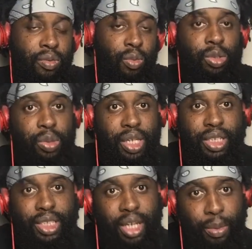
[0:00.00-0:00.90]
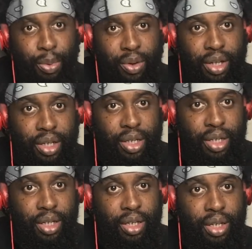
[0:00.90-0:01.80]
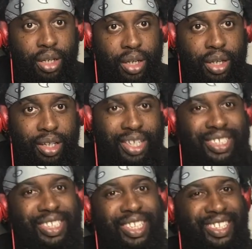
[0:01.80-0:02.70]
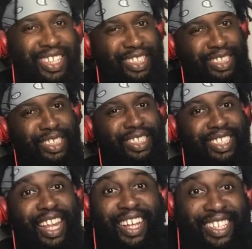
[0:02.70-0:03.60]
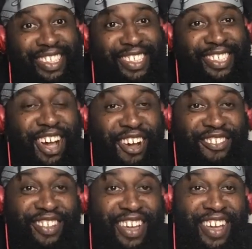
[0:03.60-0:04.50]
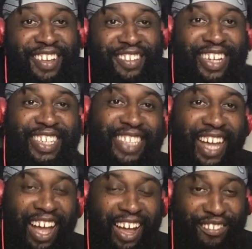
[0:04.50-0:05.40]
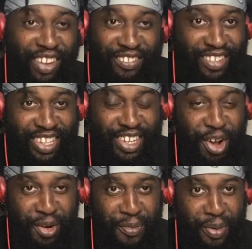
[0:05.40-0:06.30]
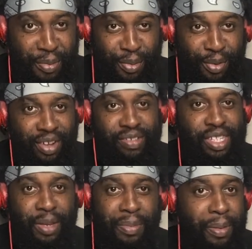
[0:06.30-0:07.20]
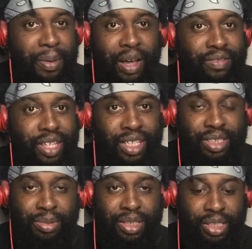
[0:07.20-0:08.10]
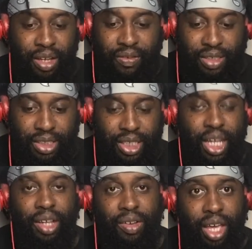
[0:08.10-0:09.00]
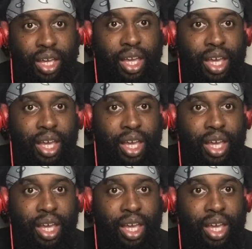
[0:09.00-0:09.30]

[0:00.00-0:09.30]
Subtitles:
once we get to that point? Because it's tough, because I know people, I've seen people, I've done this myself. It's like, okay,